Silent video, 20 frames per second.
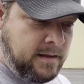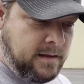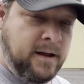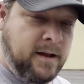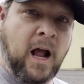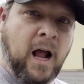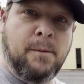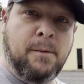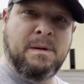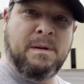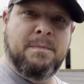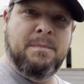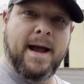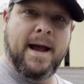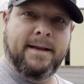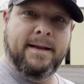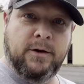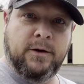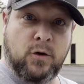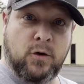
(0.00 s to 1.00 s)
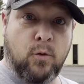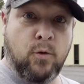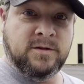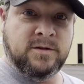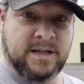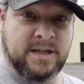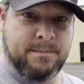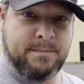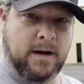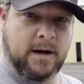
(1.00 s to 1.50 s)
called me back in the door and
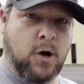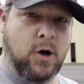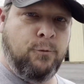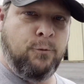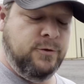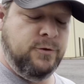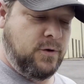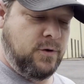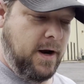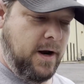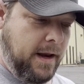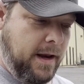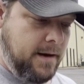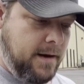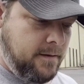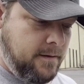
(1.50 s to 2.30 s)
said my load was ready.